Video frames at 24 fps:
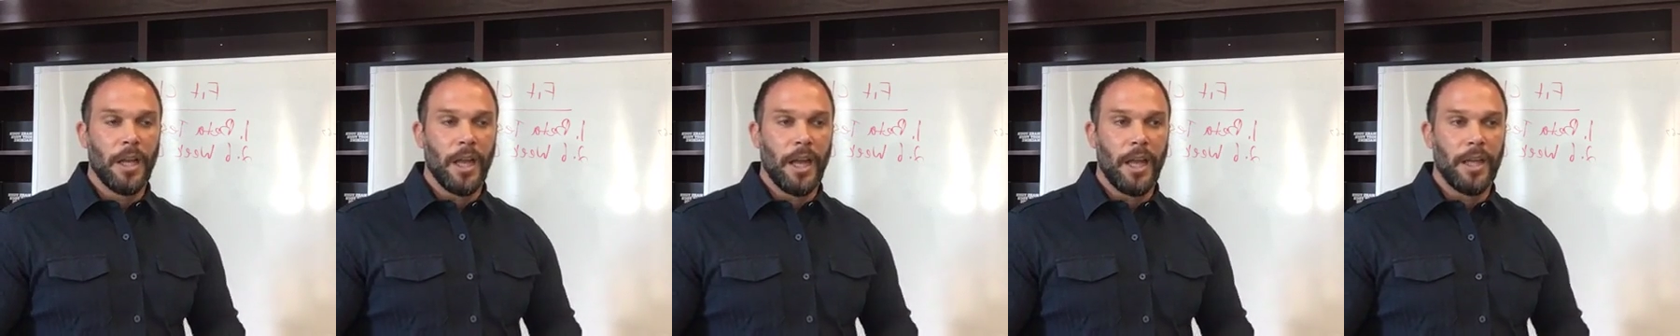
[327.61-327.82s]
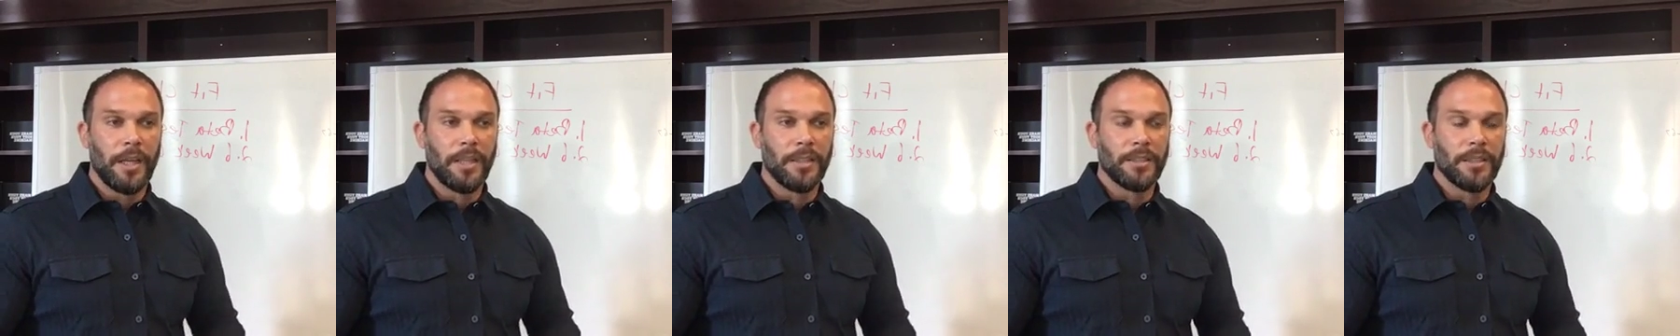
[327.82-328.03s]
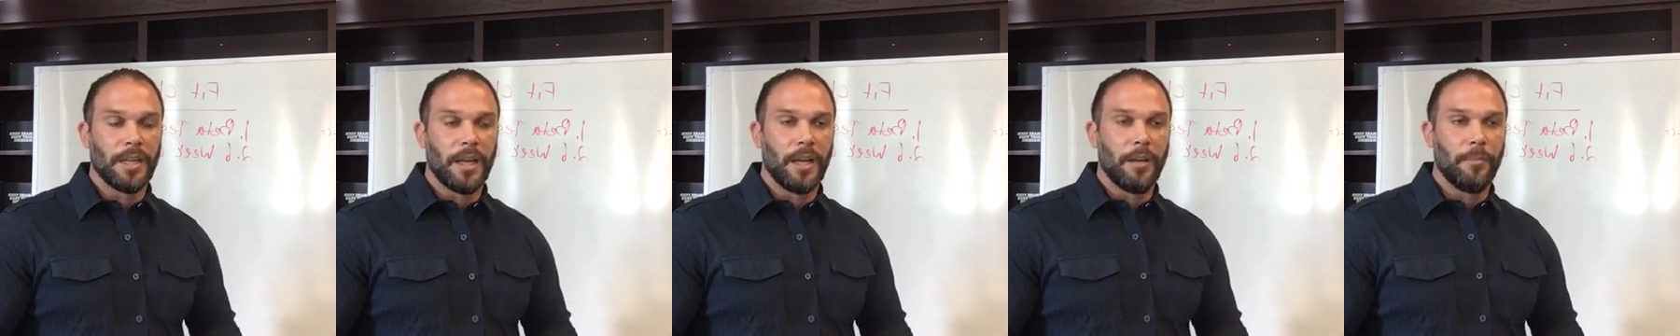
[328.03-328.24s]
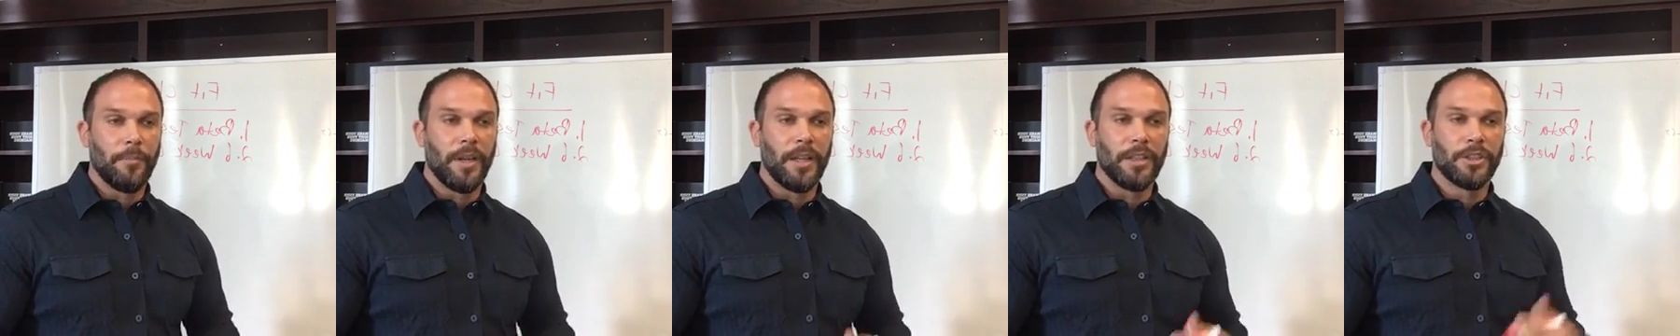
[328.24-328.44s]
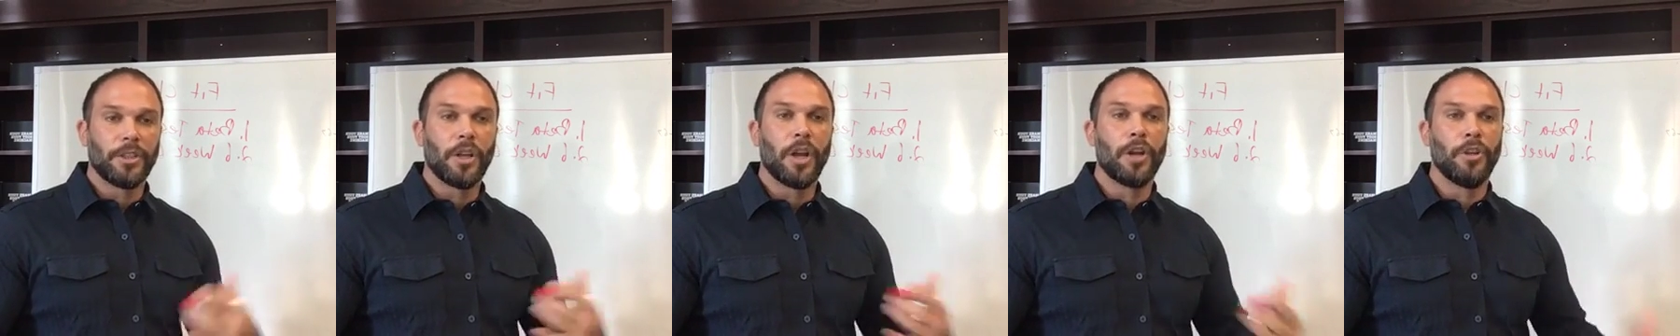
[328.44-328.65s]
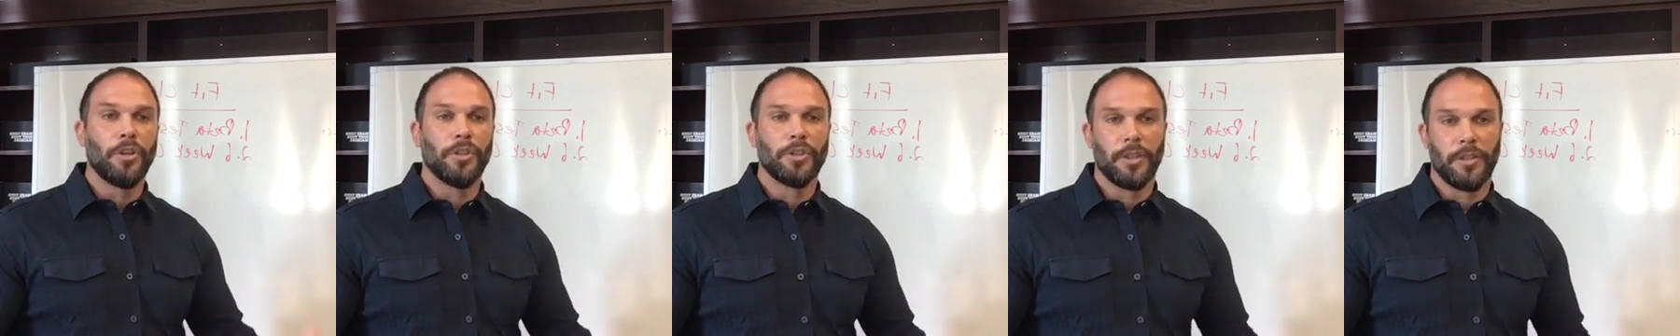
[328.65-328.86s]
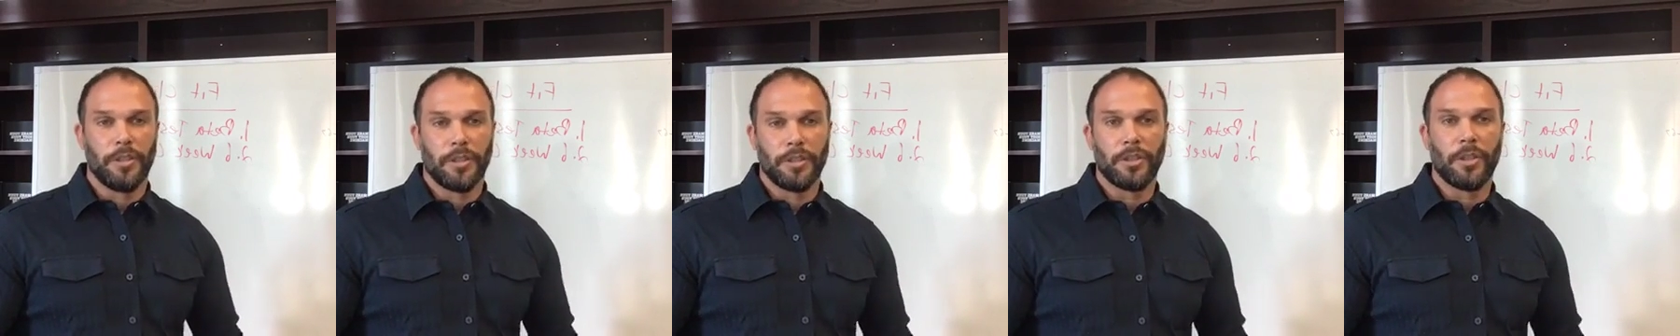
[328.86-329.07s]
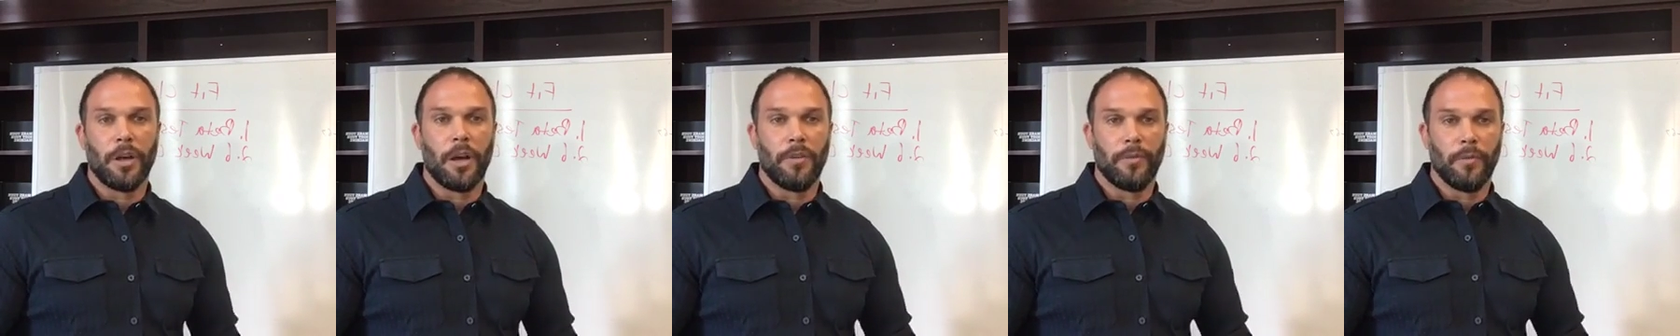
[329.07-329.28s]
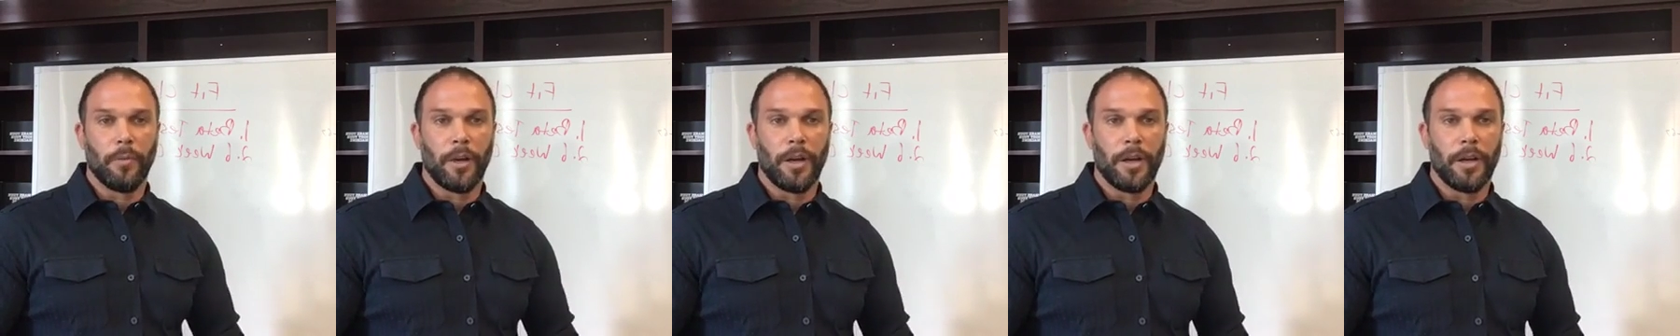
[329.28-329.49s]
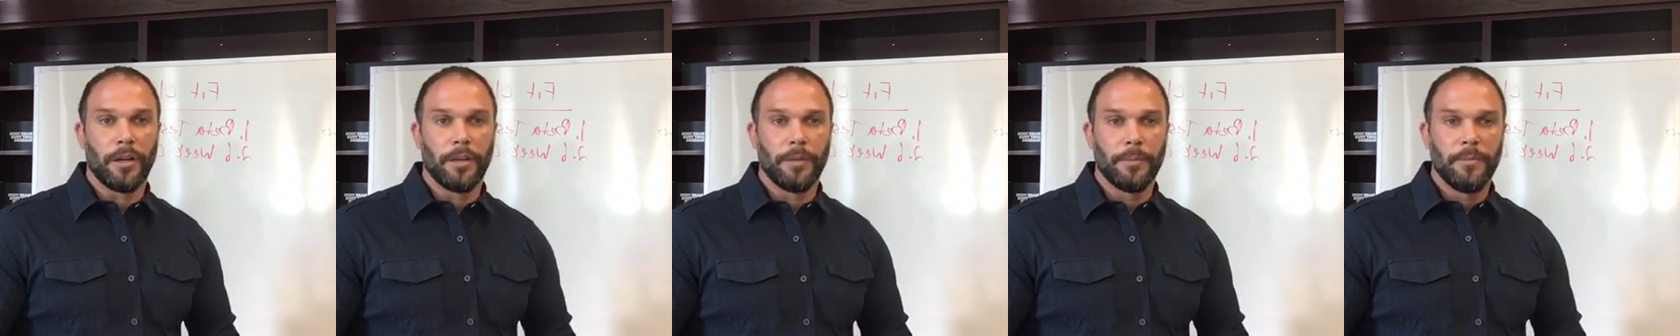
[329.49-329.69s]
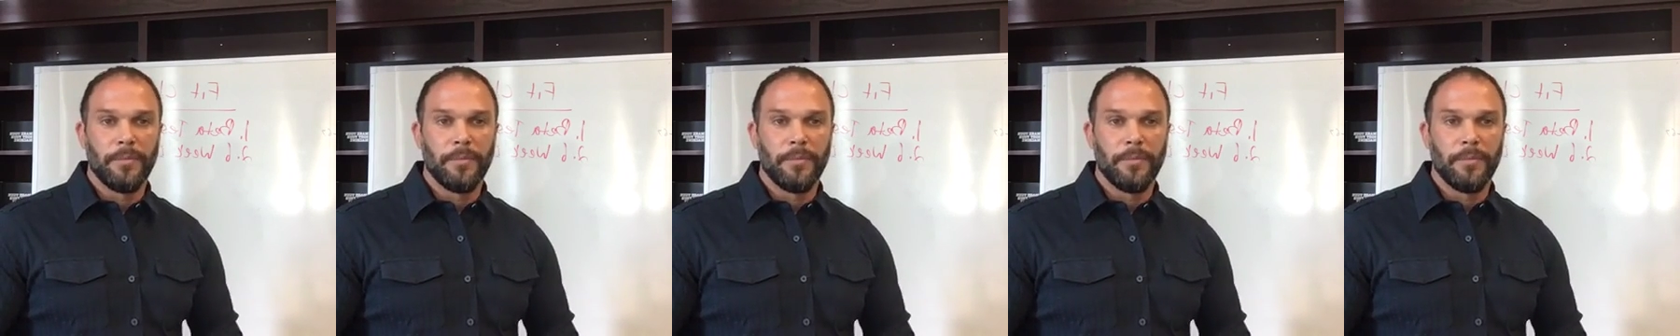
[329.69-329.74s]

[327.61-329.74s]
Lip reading: and start using the software.